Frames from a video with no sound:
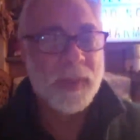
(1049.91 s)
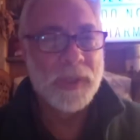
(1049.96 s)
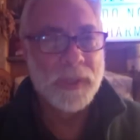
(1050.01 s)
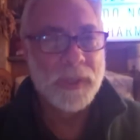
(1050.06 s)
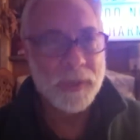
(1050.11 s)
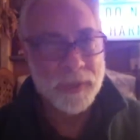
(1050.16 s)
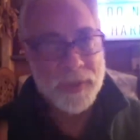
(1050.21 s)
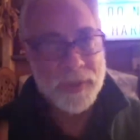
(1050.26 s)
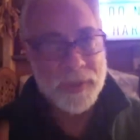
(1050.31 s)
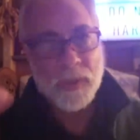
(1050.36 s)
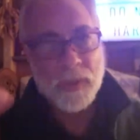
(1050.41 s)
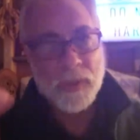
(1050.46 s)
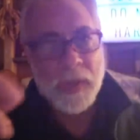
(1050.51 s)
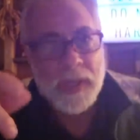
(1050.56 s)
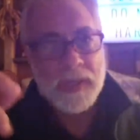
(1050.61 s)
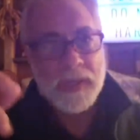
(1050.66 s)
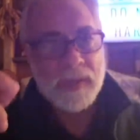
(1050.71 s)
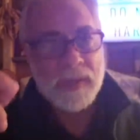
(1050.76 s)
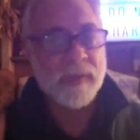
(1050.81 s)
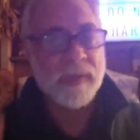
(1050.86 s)
little
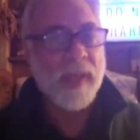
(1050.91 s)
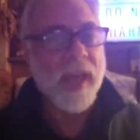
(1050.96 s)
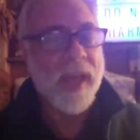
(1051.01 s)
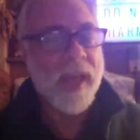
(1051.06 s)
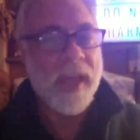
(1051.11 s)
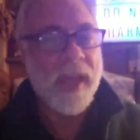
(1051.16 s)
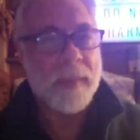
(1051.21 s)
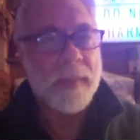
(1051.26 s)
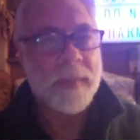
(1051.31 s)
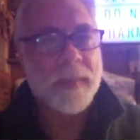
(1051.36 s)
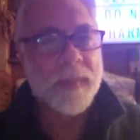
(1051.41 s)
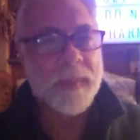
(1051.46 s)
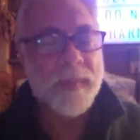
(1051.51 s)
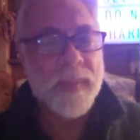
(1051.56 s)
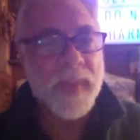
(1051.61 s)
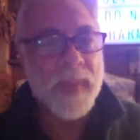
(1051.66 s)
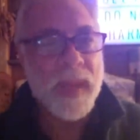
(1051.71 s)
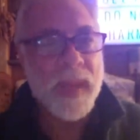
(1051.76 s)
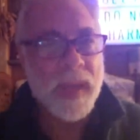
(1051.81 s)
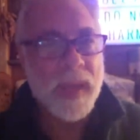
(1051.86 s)
squeeze of lime.
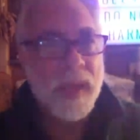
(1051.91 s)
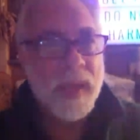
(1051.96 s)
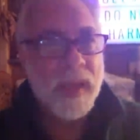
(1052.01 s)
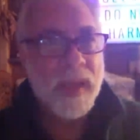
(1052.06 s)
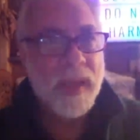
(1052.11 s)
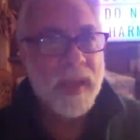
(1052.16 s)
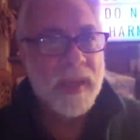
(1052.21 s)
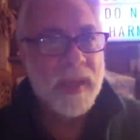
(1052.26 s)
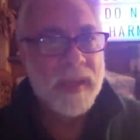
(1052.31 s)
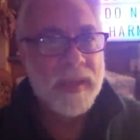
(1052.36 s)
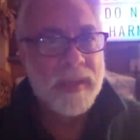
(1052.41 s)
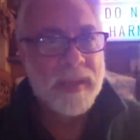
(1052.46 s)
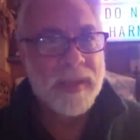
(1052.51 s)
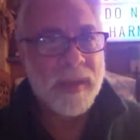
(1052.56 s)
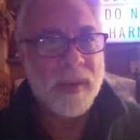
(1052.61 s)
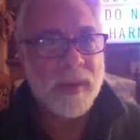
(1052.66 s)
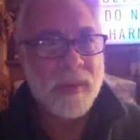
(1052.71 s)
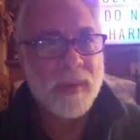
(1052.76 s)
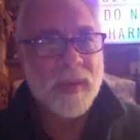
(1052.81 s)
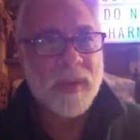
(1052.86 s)

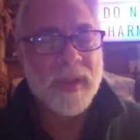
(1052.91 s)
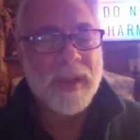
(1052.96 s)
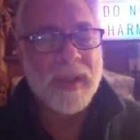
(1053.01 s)
So,